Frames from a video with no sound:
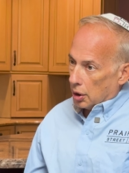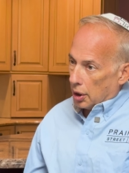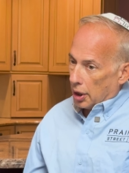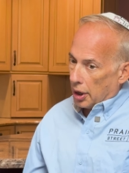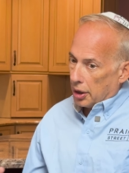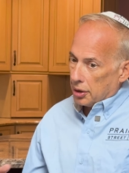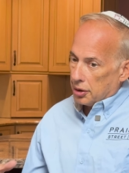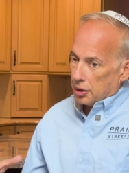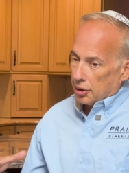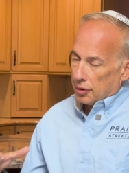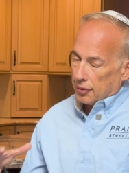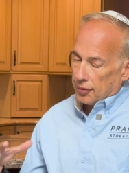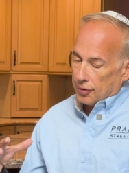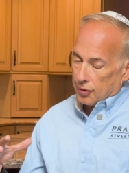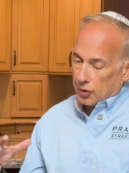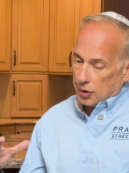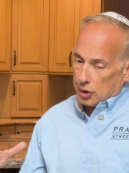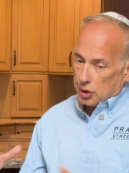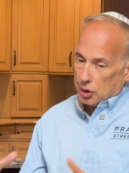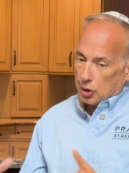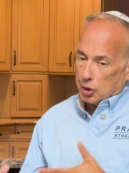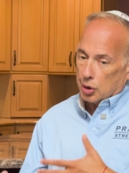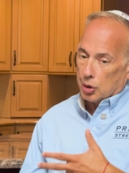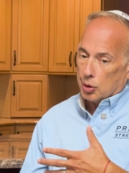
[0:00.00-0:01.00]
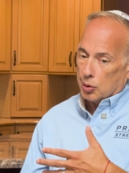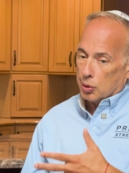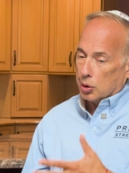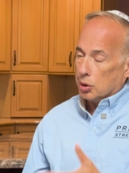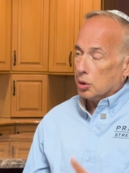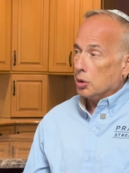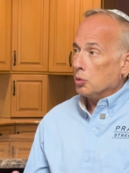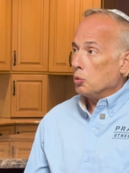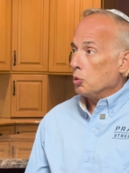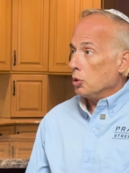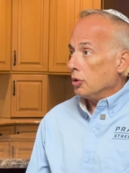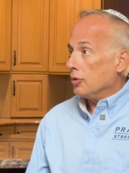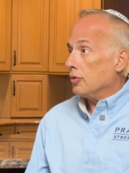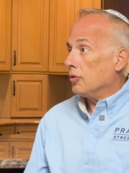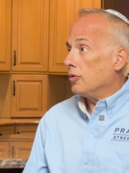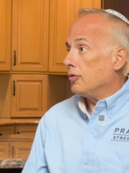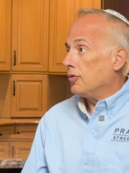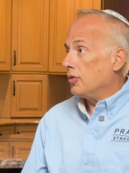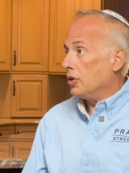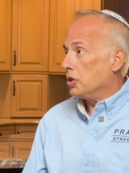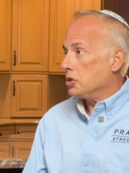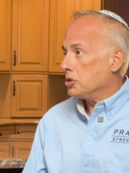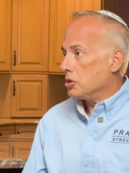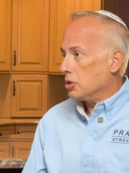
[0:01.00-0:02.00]
I think video, and we've
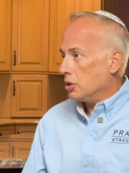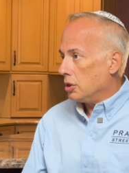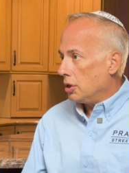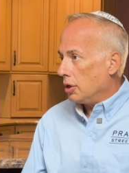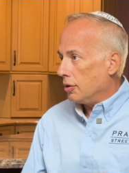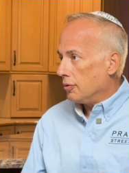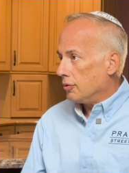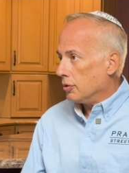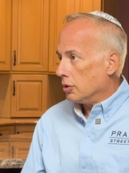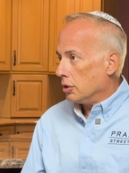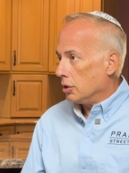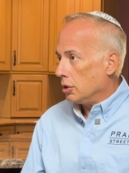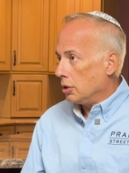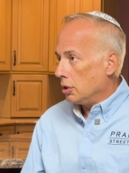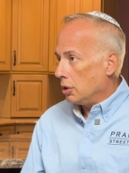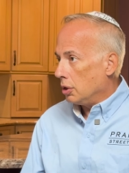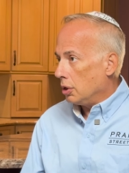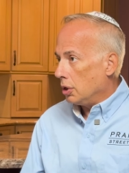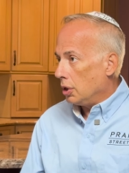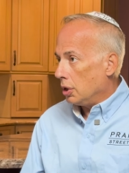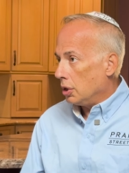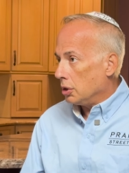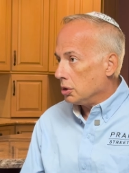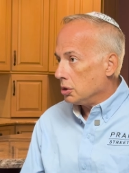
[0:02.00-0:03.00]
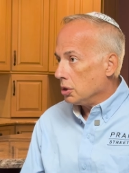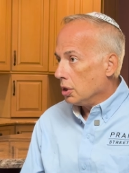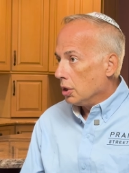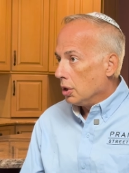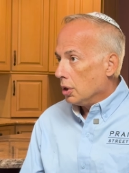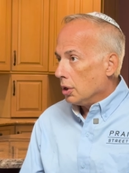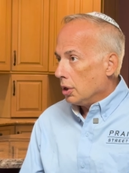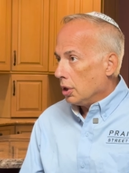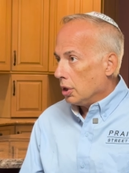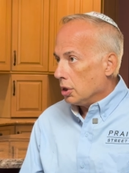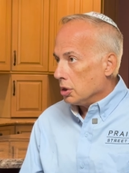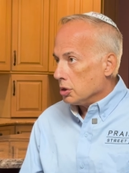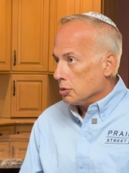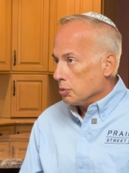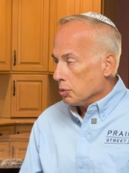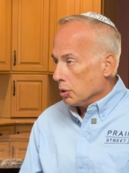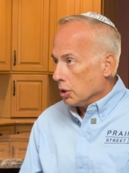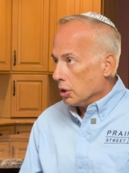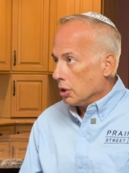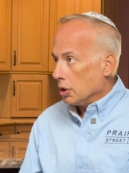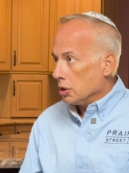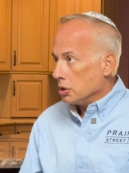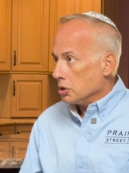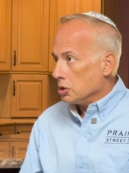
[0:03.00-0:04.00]
invested heavily in that, yeah. is,
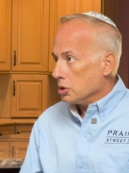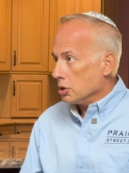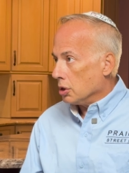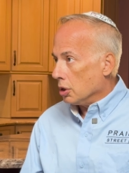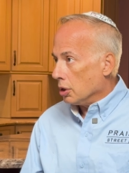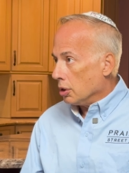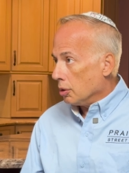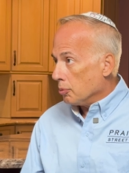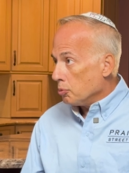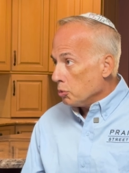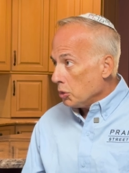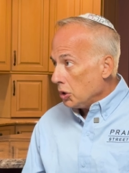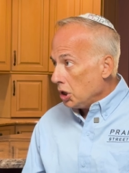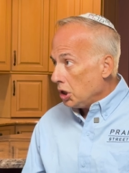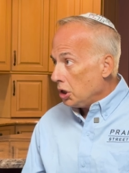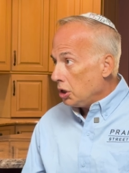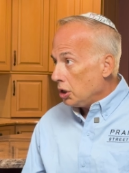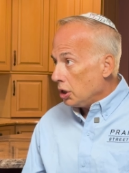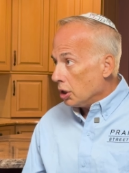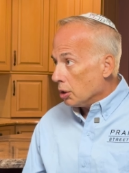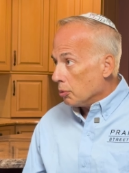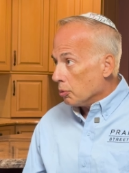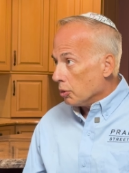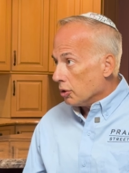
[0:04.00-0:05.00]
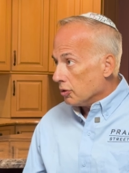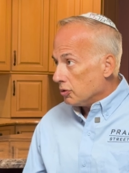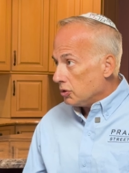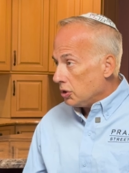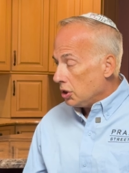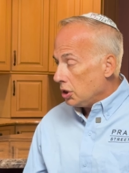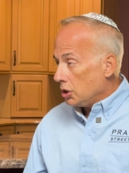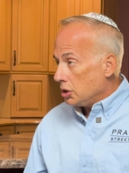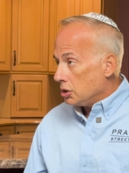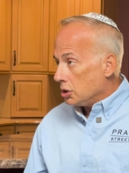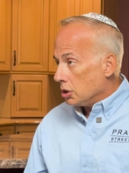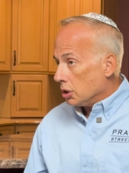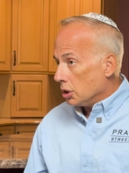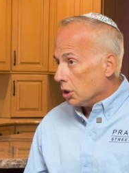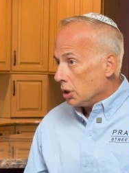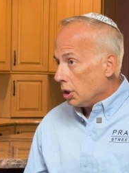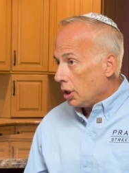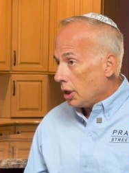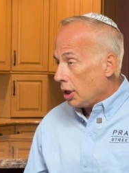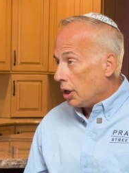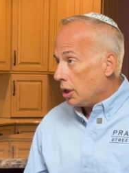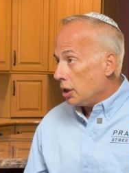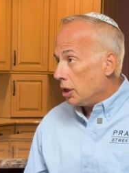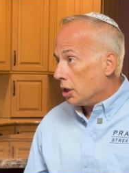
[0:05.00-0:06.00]
is a medium of teaching
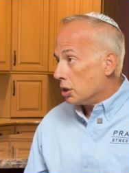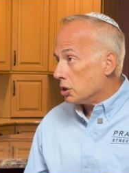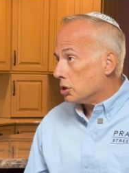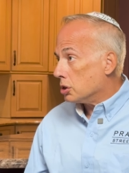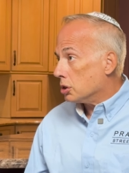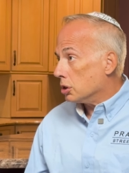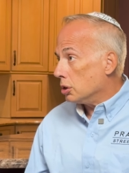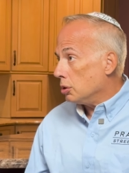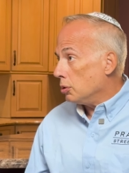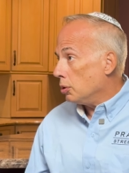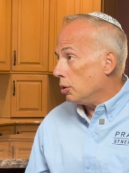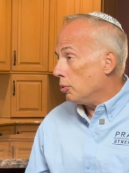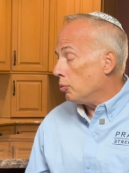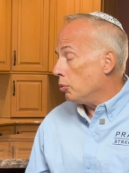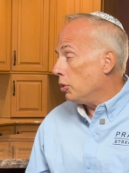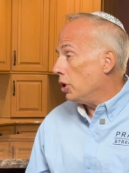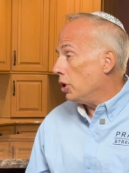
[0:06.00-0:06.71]
and actually in